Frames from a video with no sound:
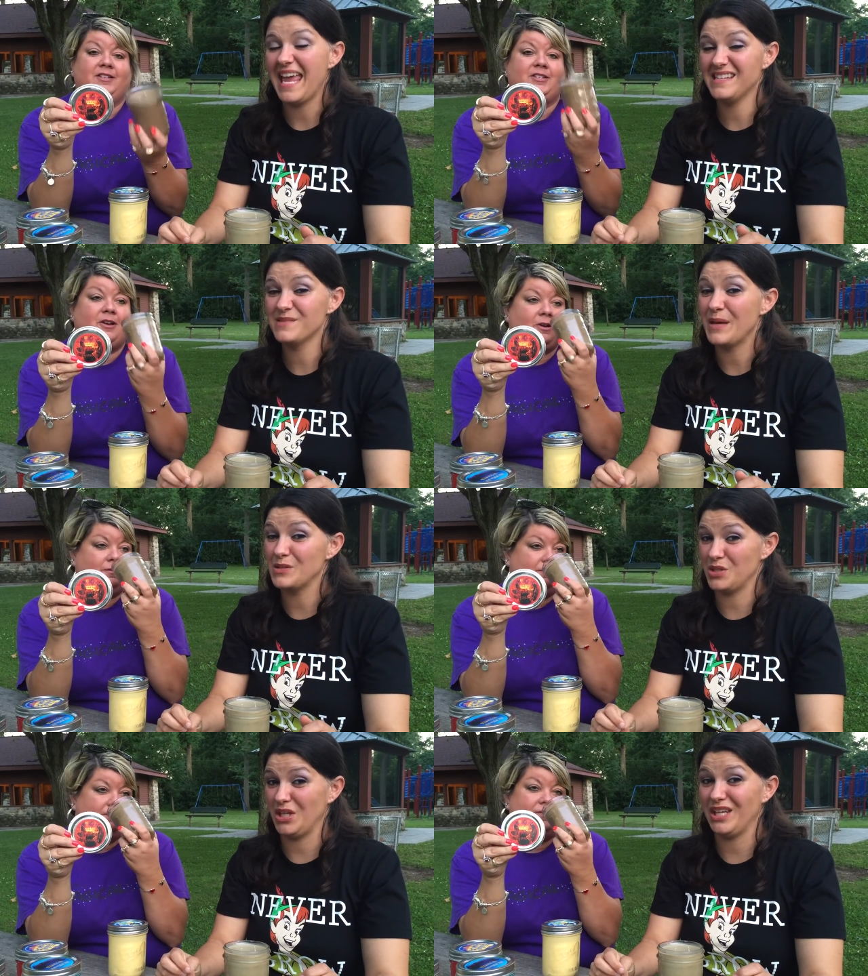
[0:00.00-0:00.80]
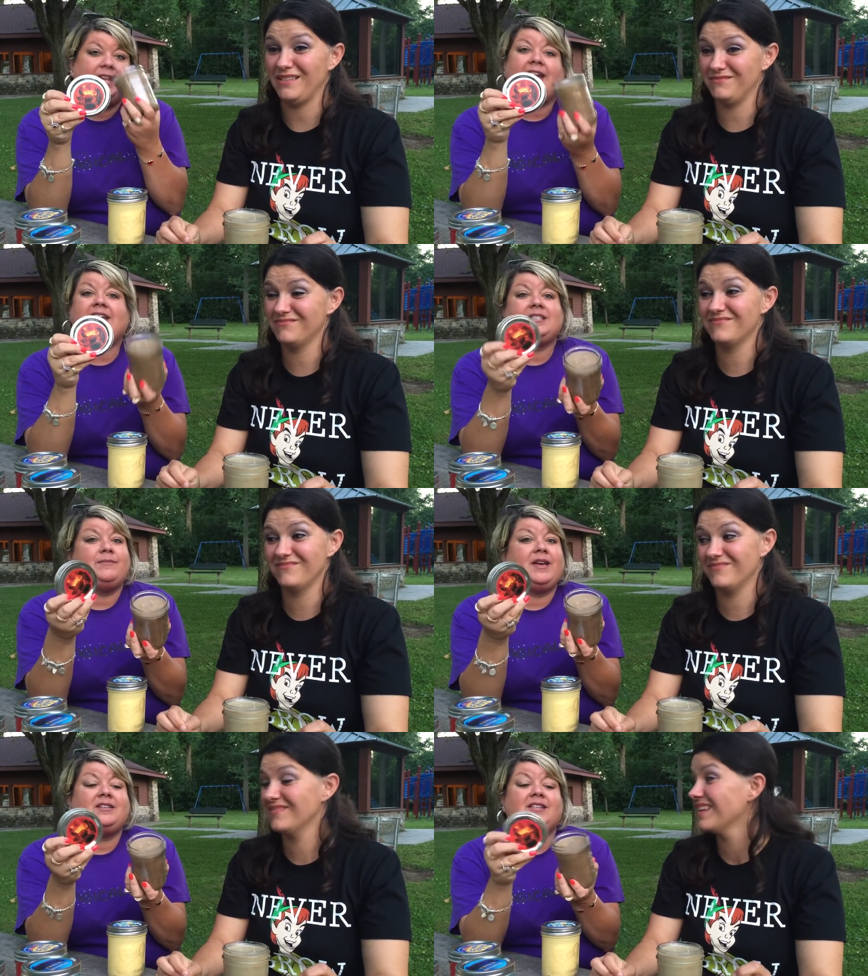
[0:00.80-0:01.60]
Speaker 1: And so, And it
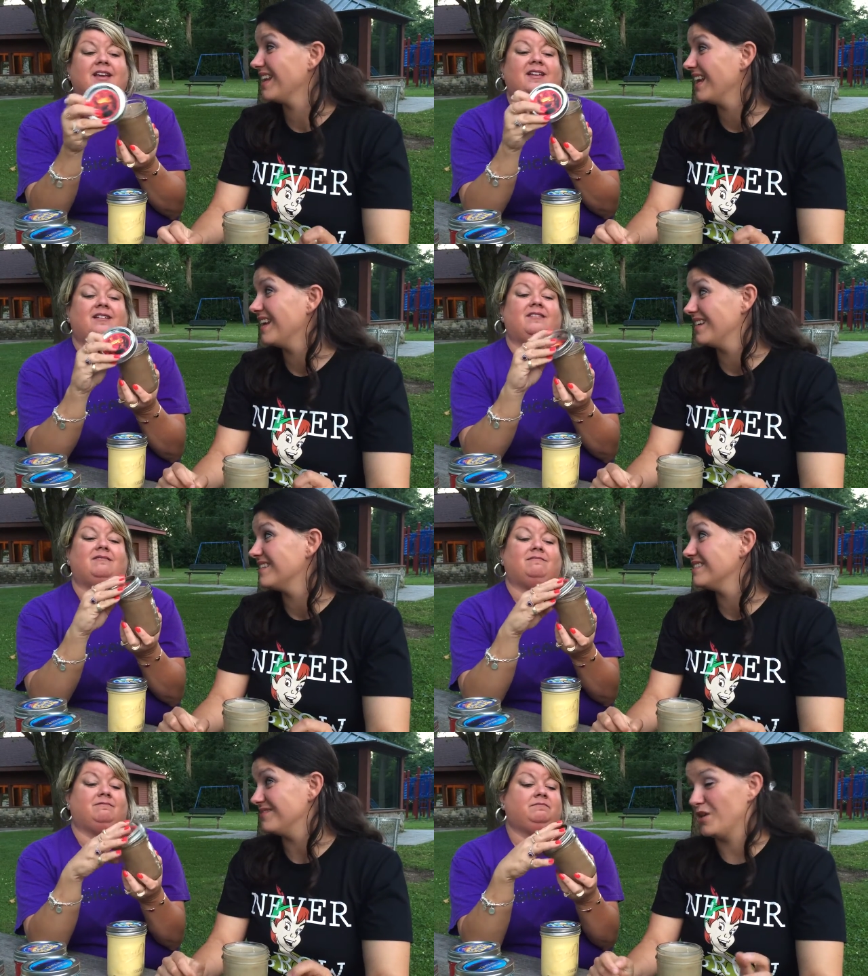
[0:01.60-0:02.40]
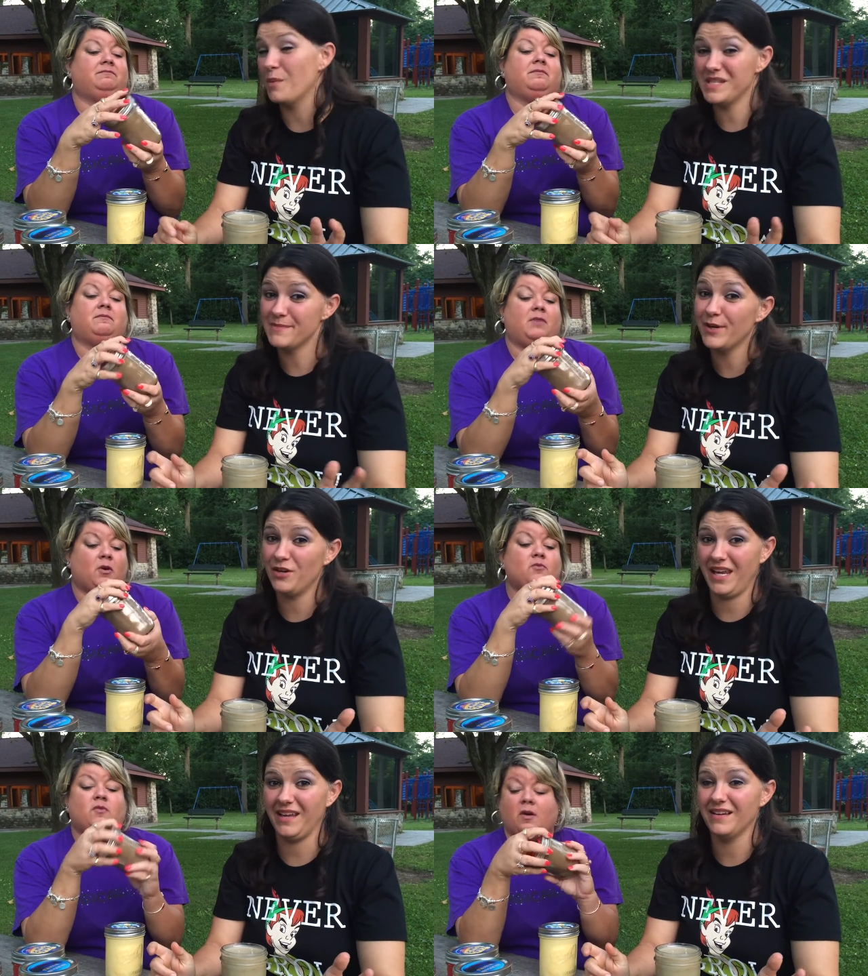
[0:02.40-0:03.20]
smells like Rome is
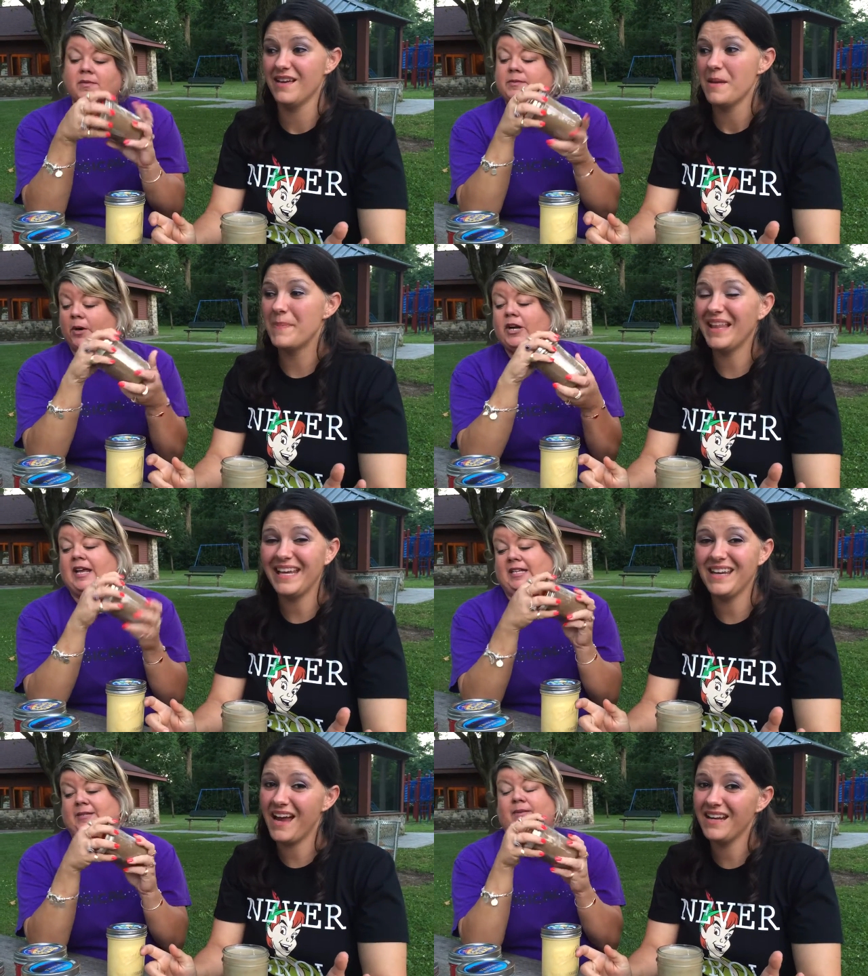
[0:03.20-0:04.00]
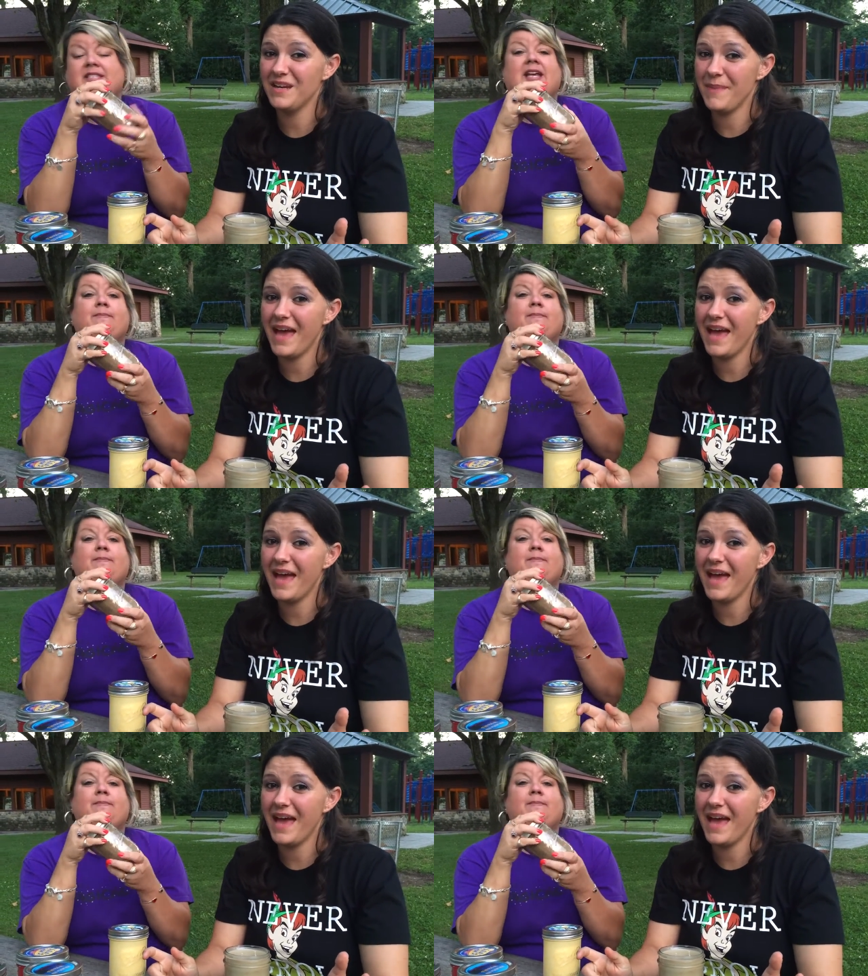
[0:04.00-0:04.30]
burning. Rome is burning. Like, it smells